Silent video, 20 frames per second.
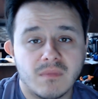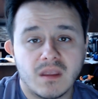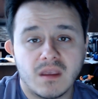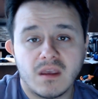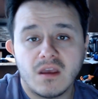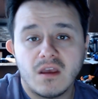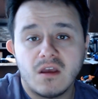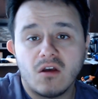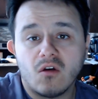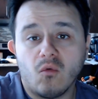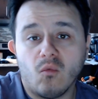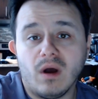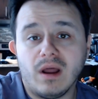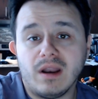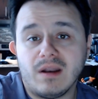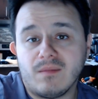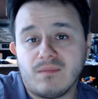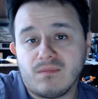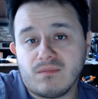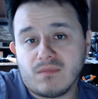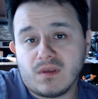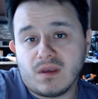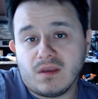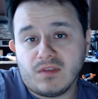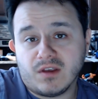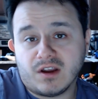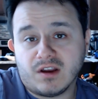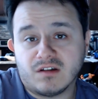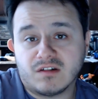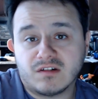what the
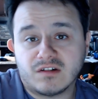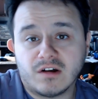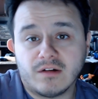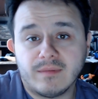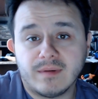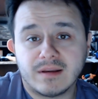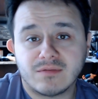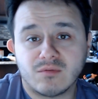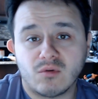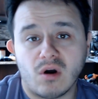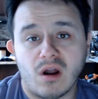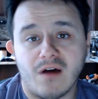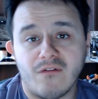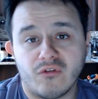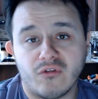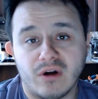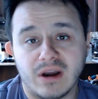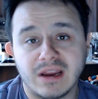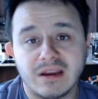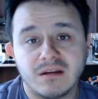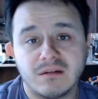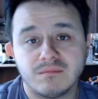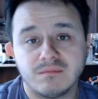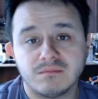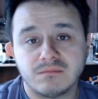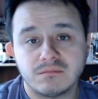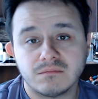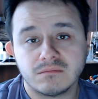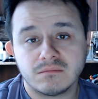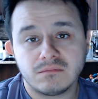Conservatives were offering
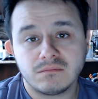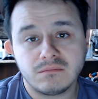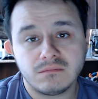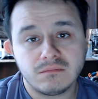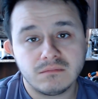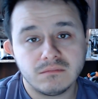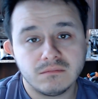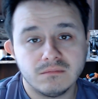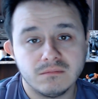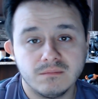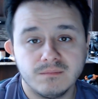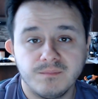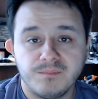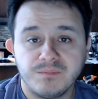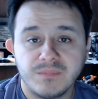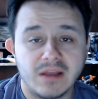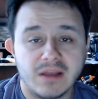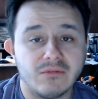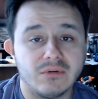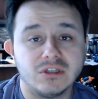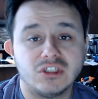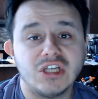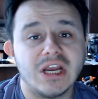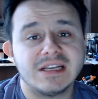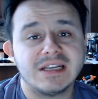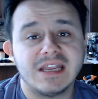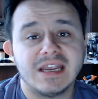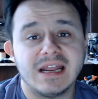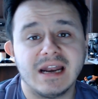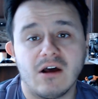and rejecting
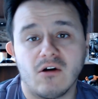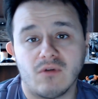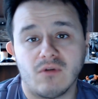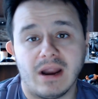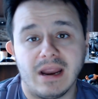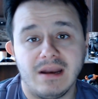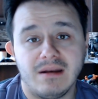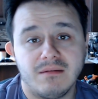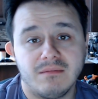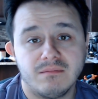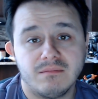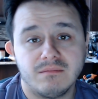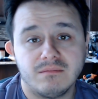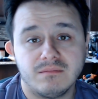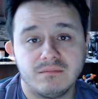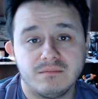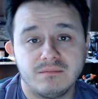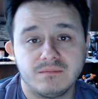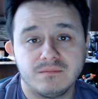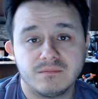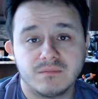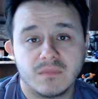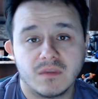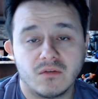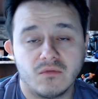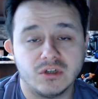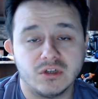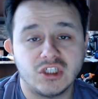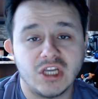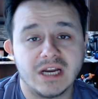it outright.
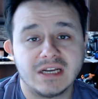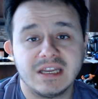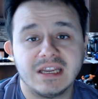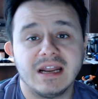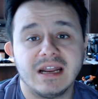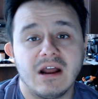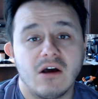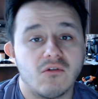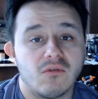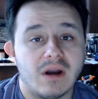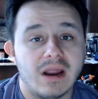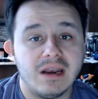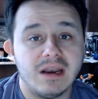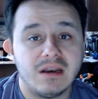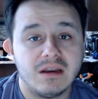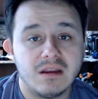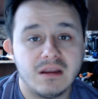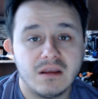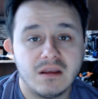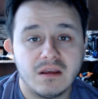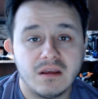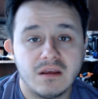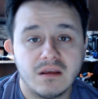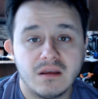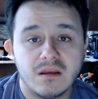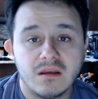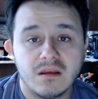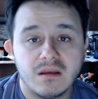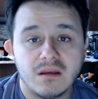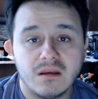Rejecting it outright.
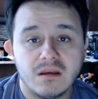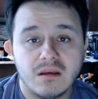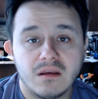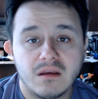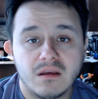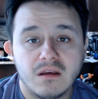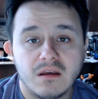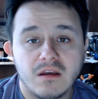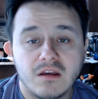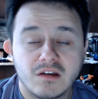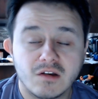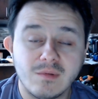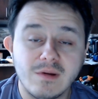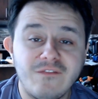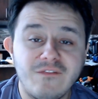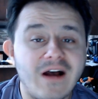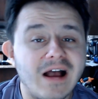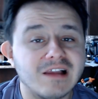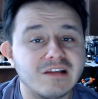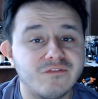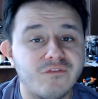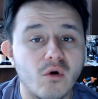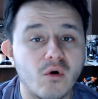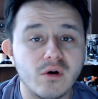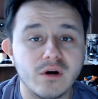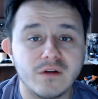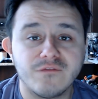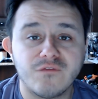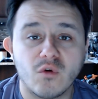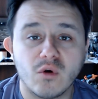So we fast forward
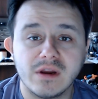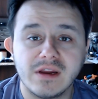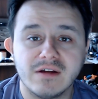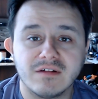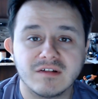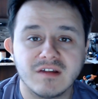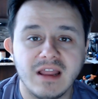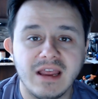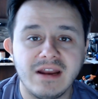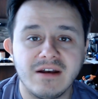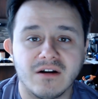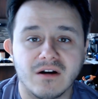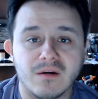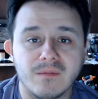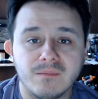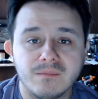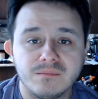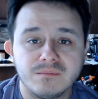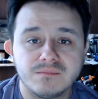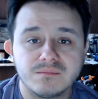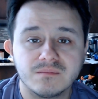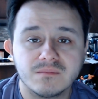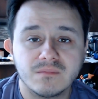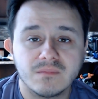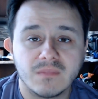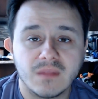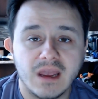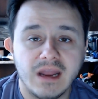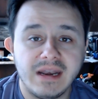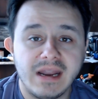4 years later,
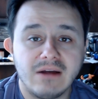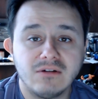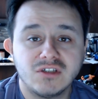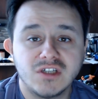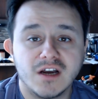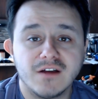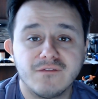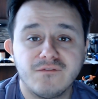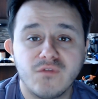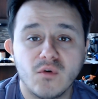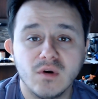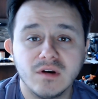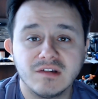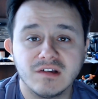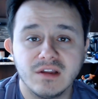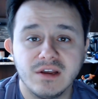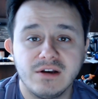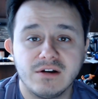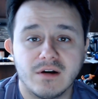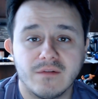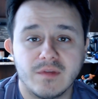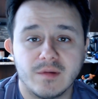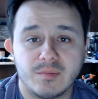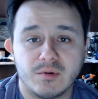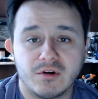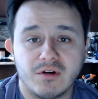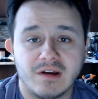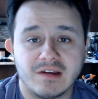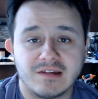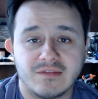and now Doug Ford's leader of the
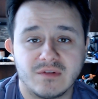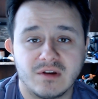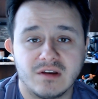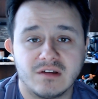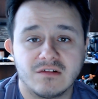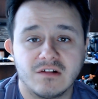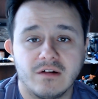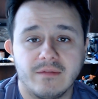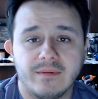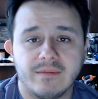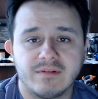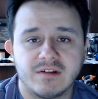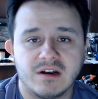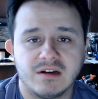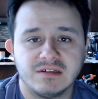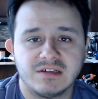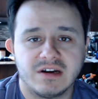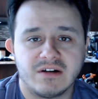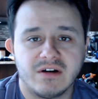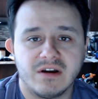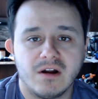Progressive Conservatives in Ontario.